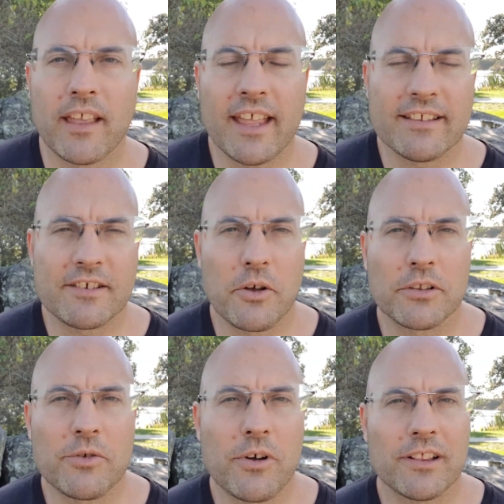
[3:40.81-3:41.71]
And so
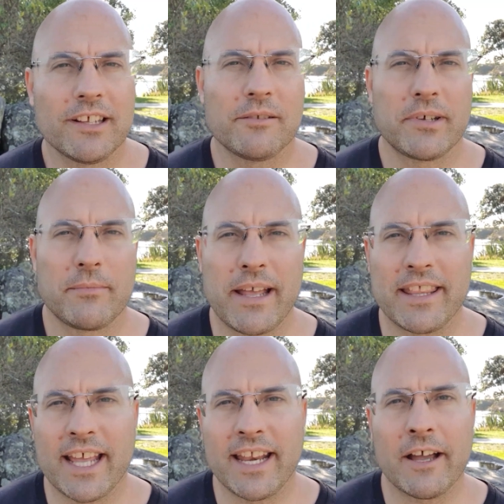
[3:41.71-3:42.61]
I'll talk a little bit about
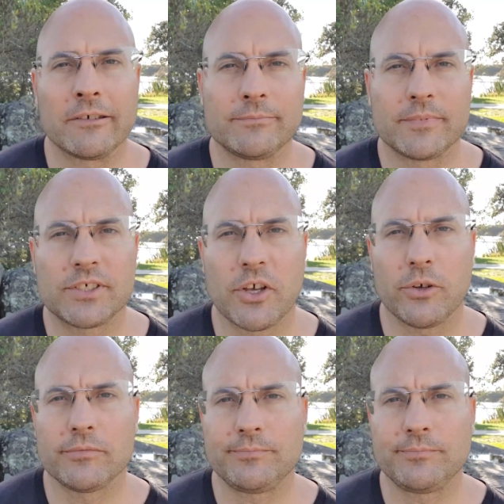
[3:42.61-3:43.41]
that now. So